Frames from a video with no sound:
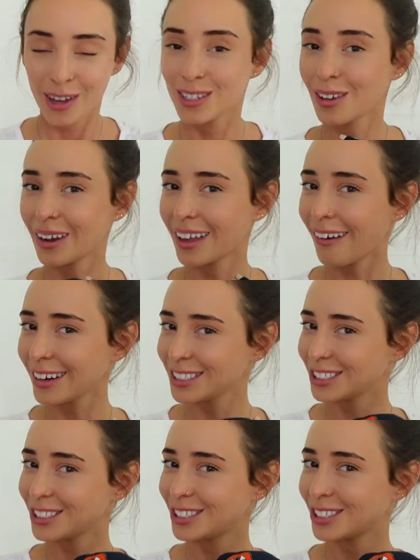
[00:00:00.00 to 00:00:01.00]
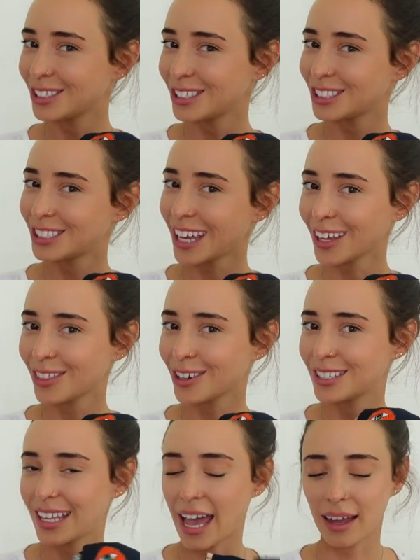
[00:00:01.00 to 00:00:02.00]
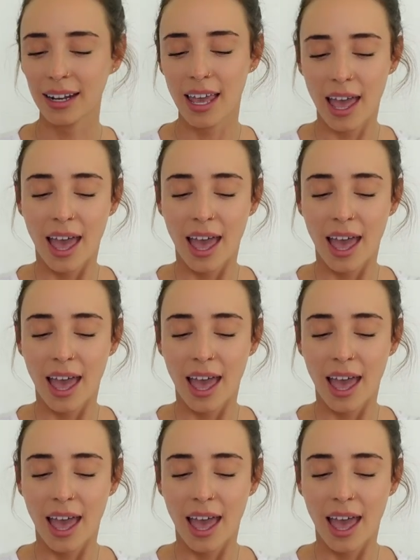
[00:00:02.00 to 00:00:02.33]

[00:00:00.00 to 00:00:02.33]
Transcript: So I encourage you to check those out.